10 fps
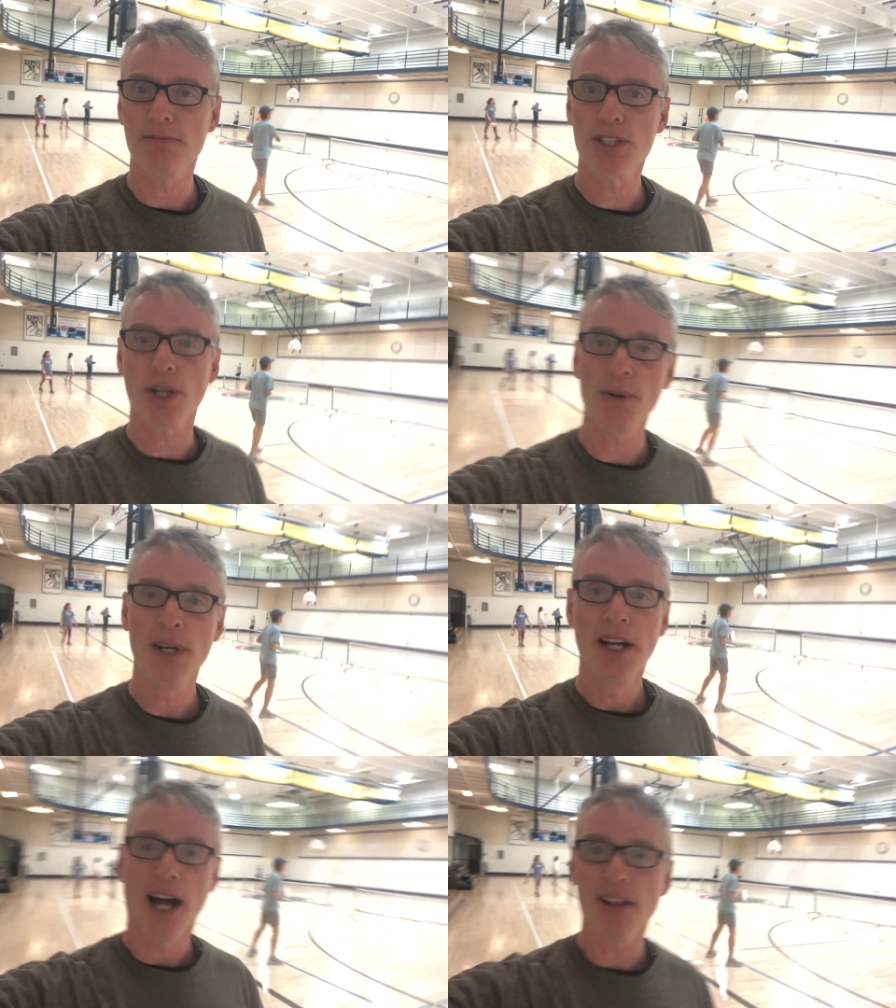So
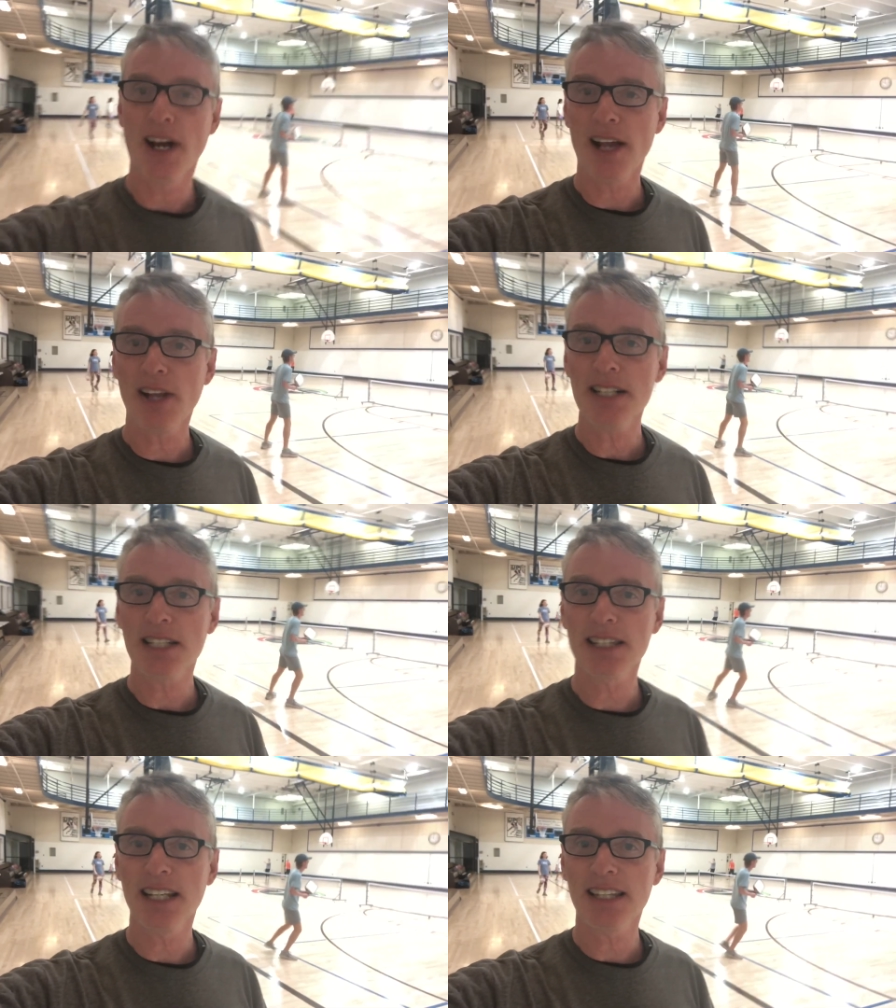I like
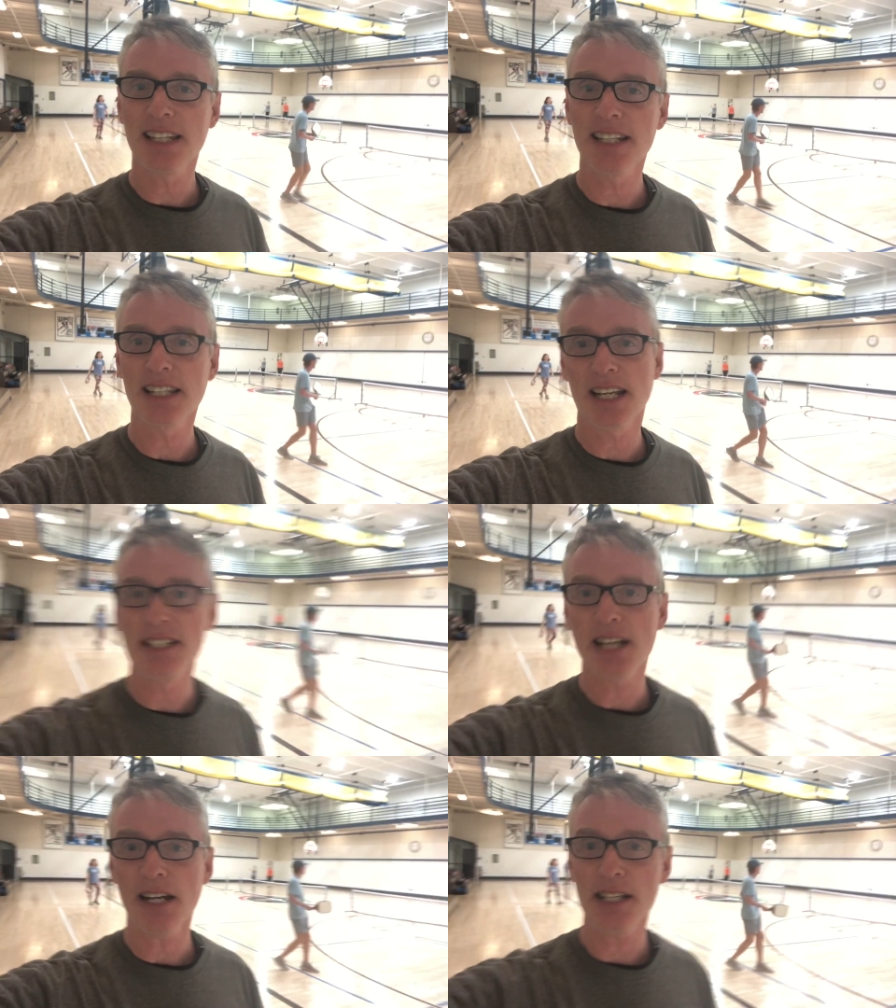to think that at the
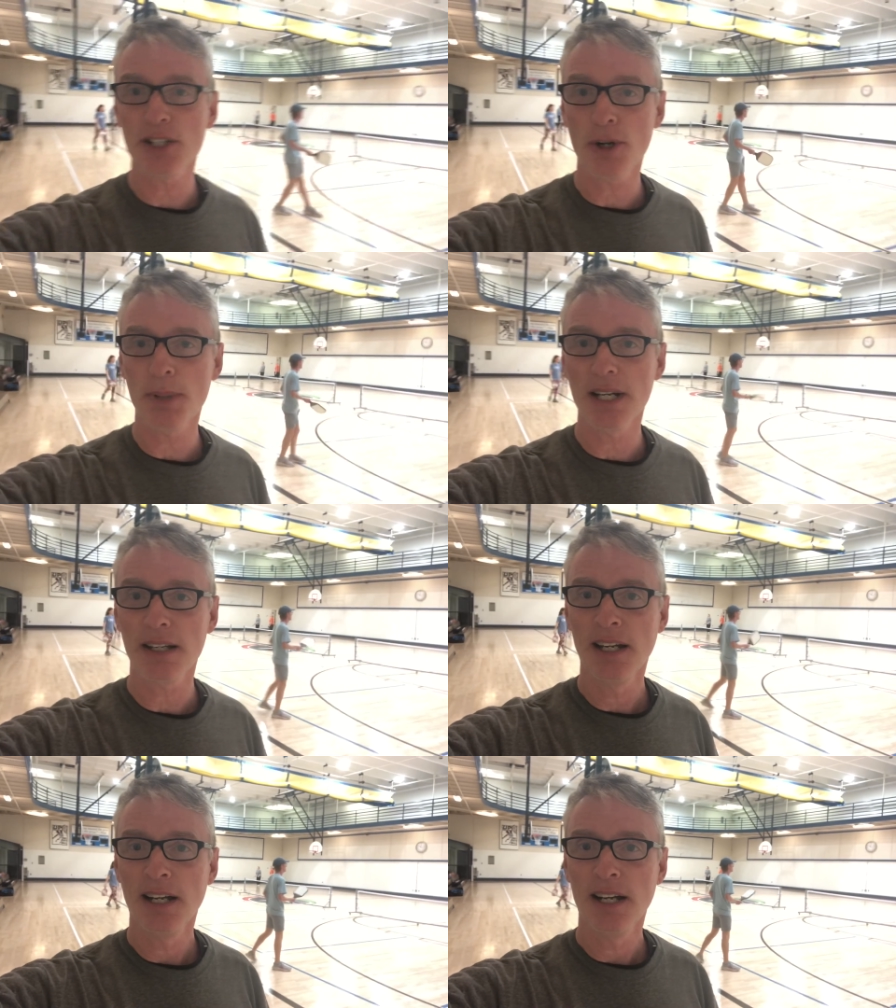Kentucky Derby,
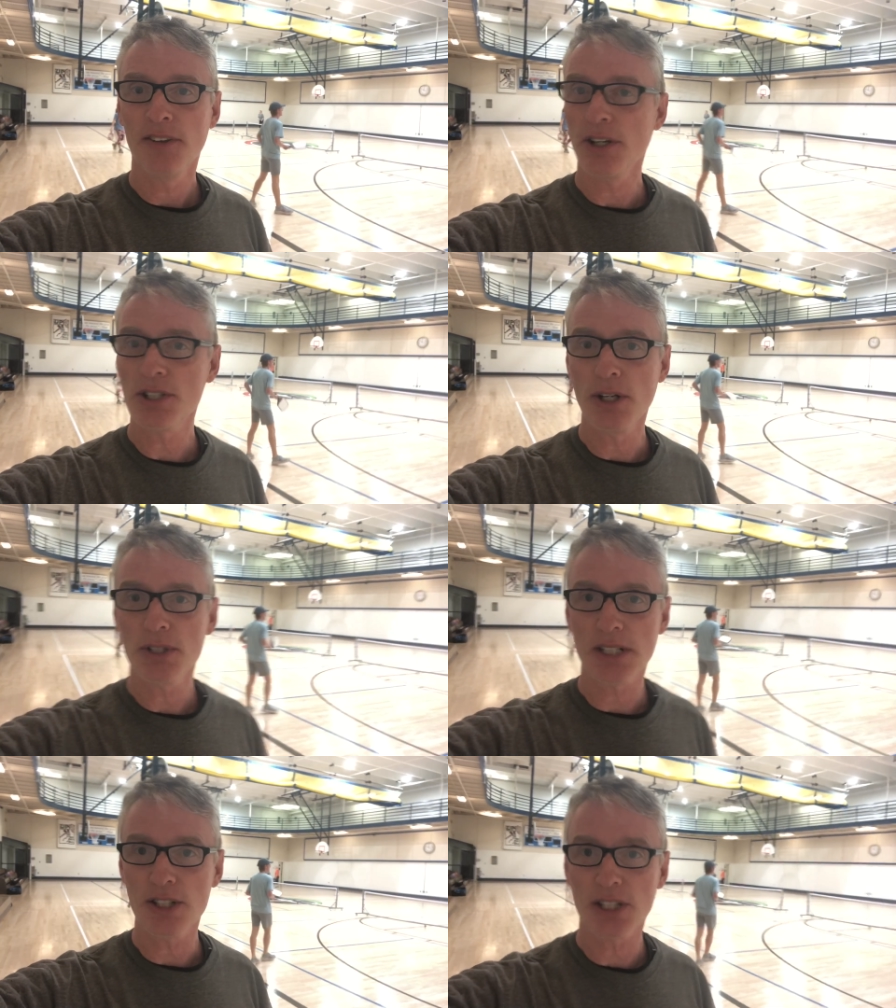there's no
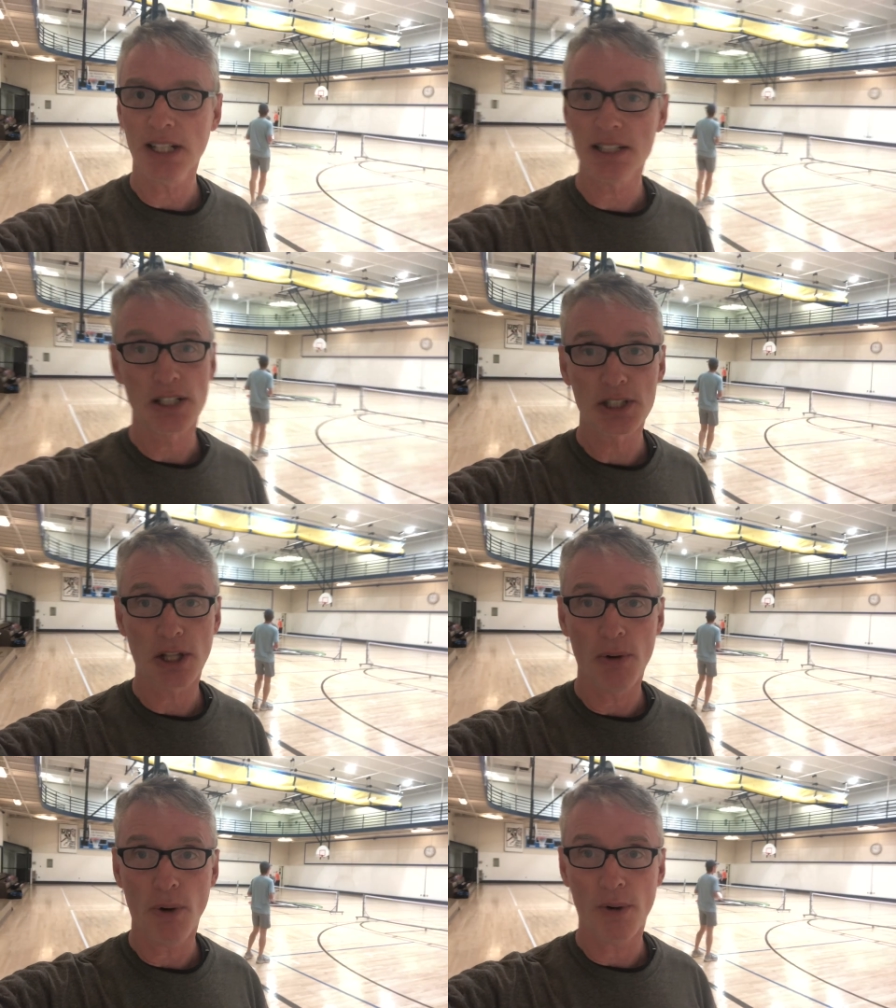such thing as a
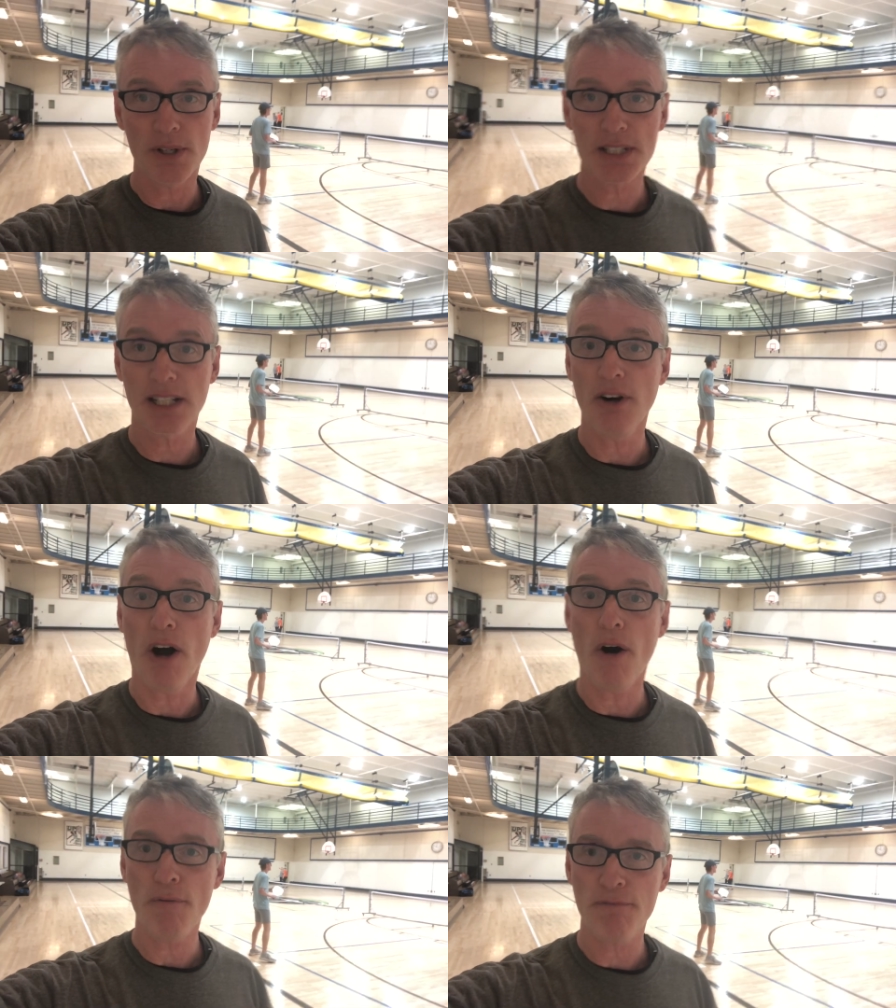slow horse. They're
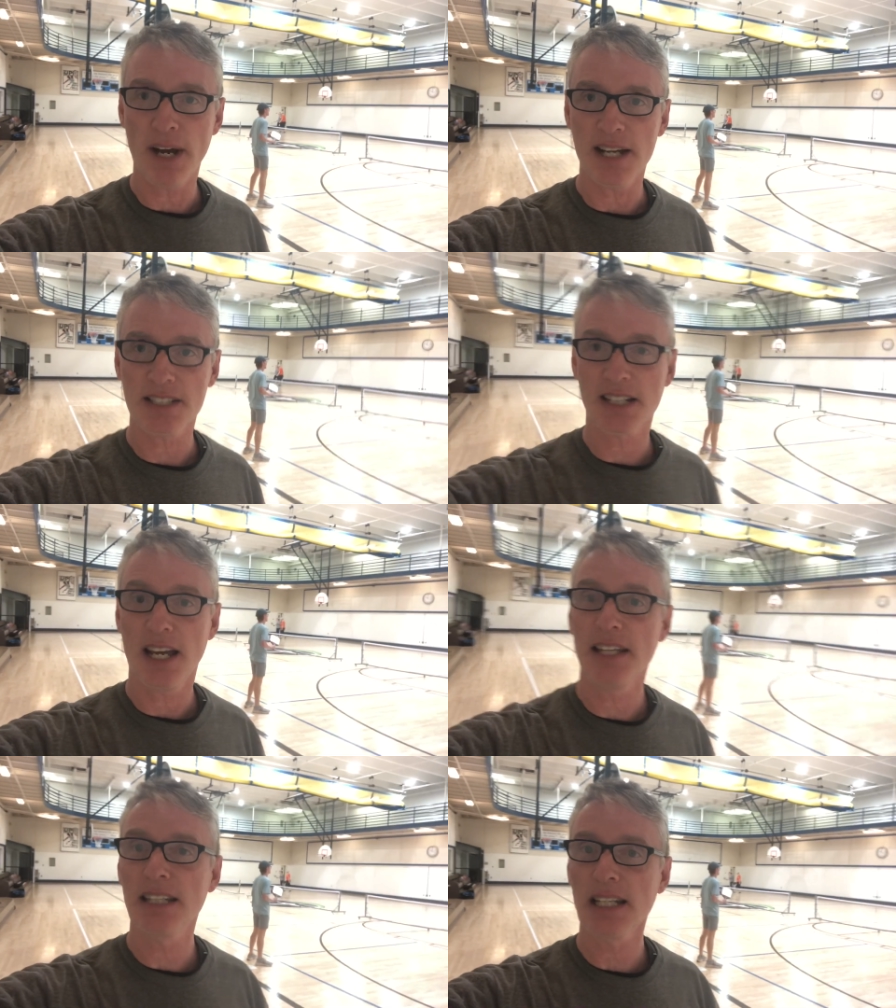all fast.
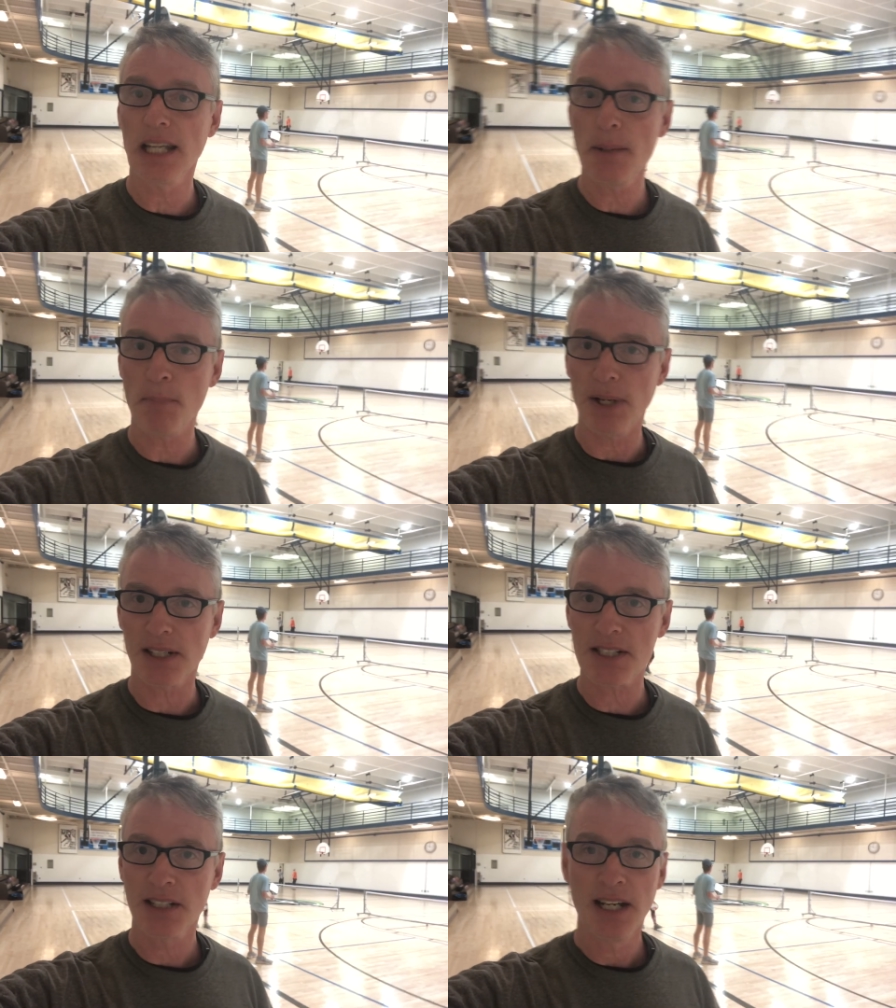At the
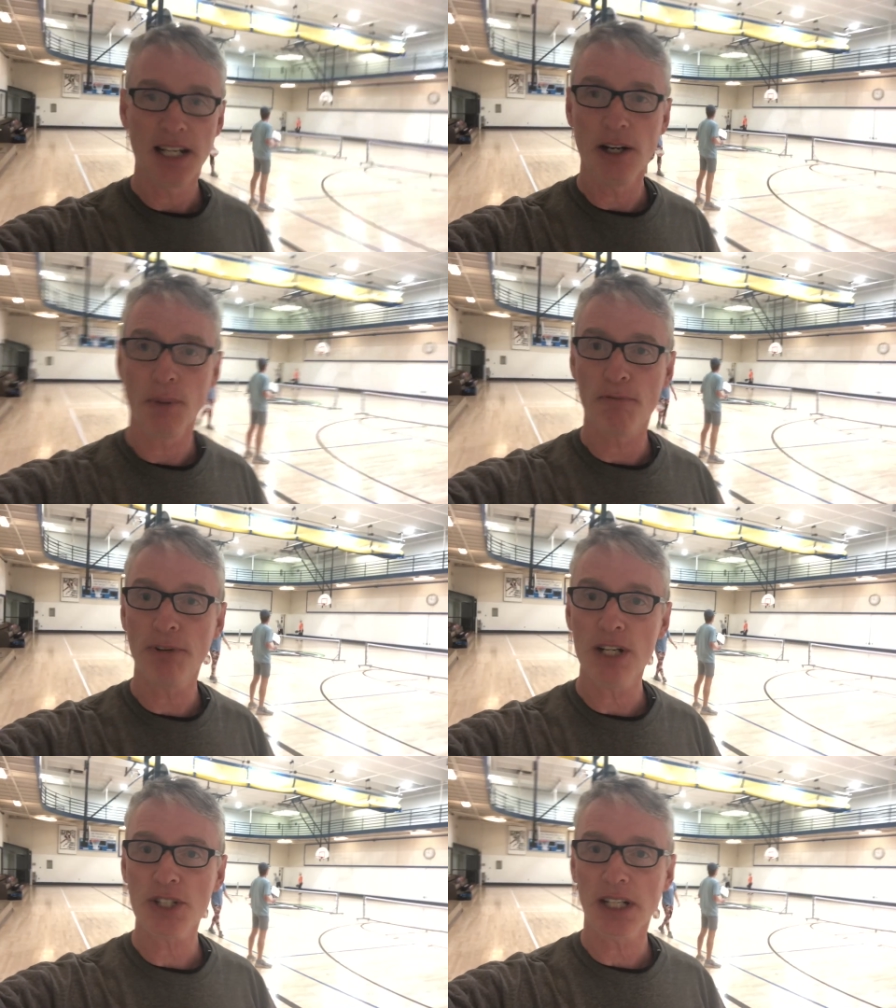Olympics,
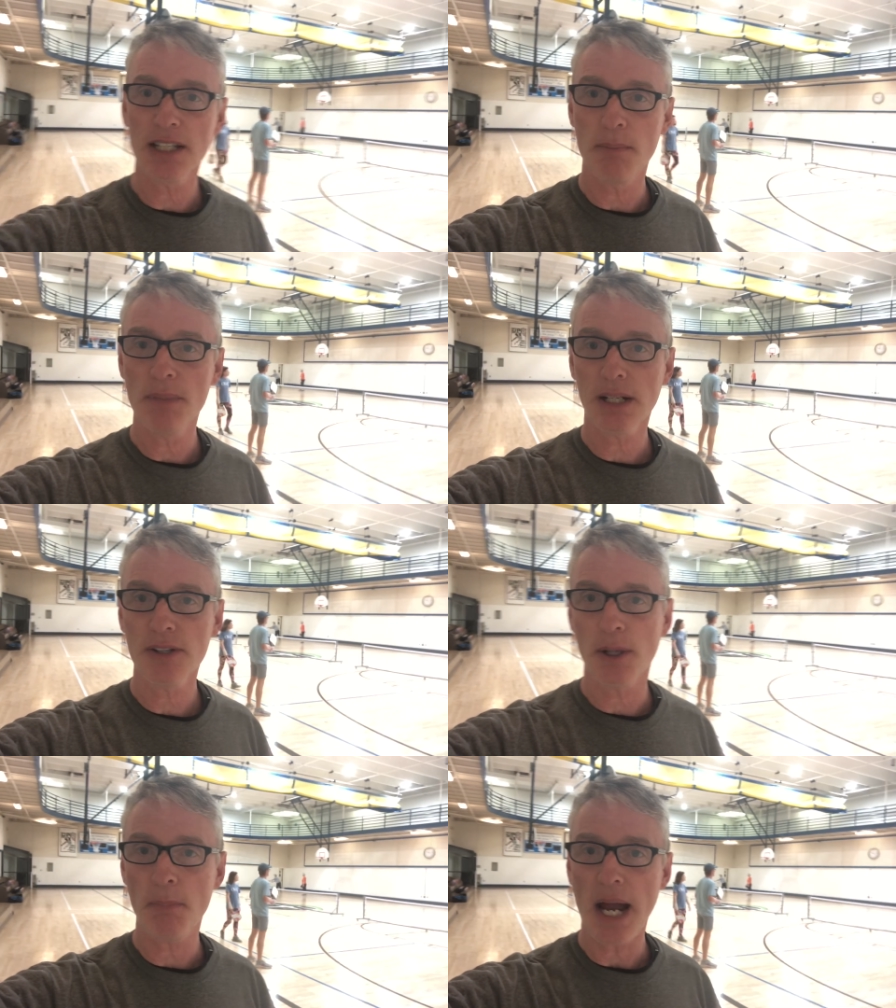finishing in the middle of
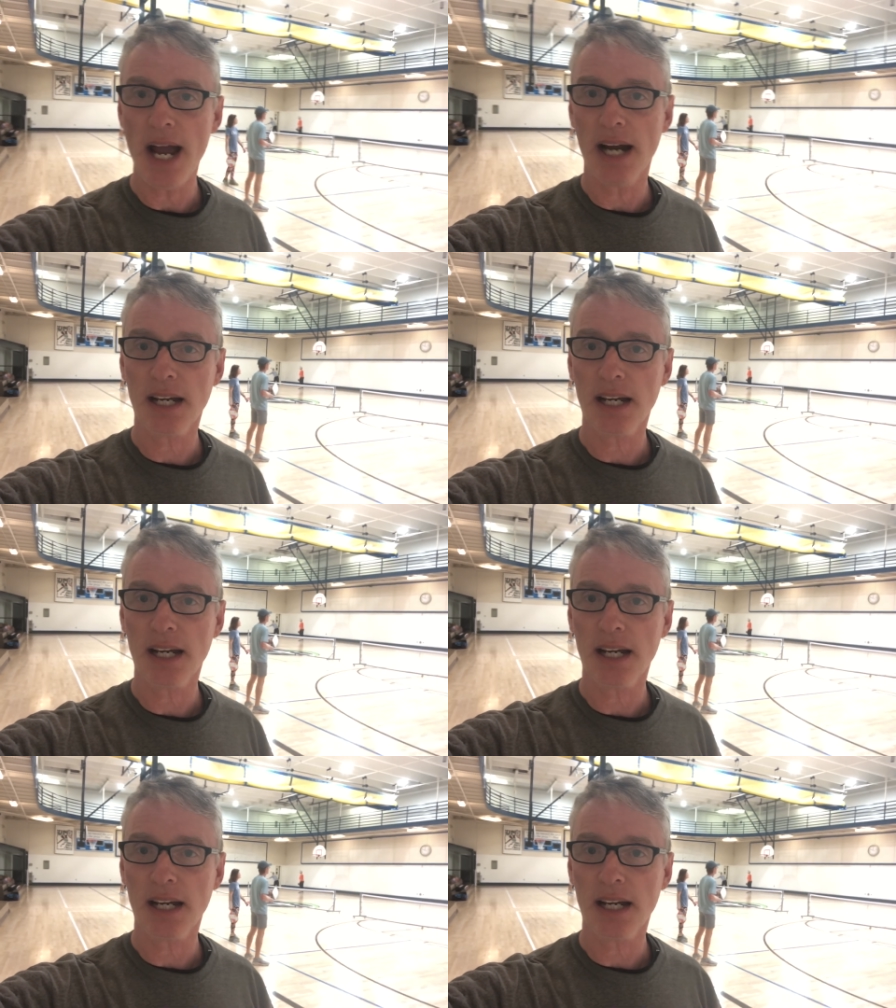the pack,